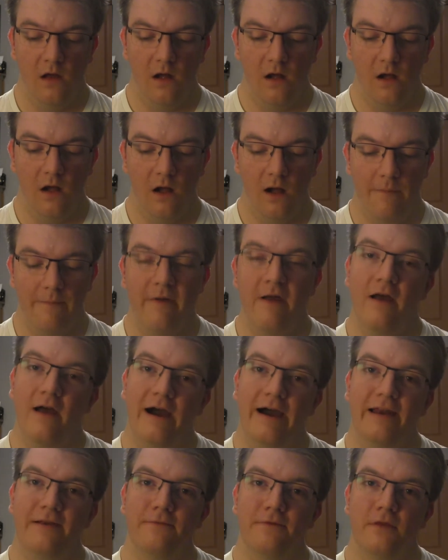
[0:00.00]
I
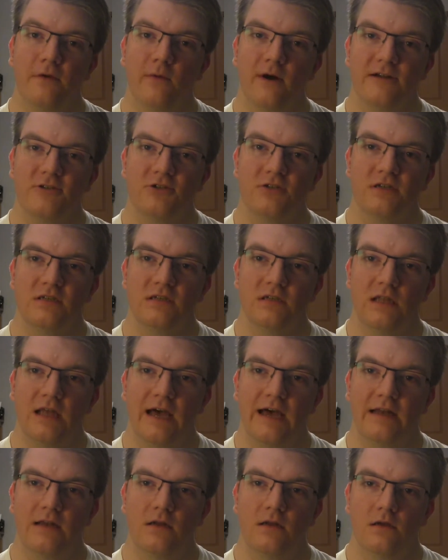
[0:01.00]
didn't really watch this a
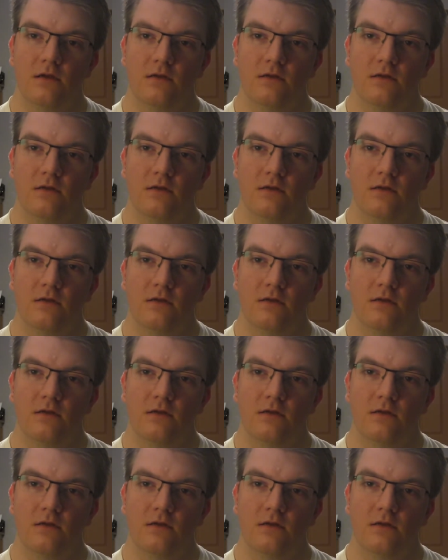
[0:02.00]
lot.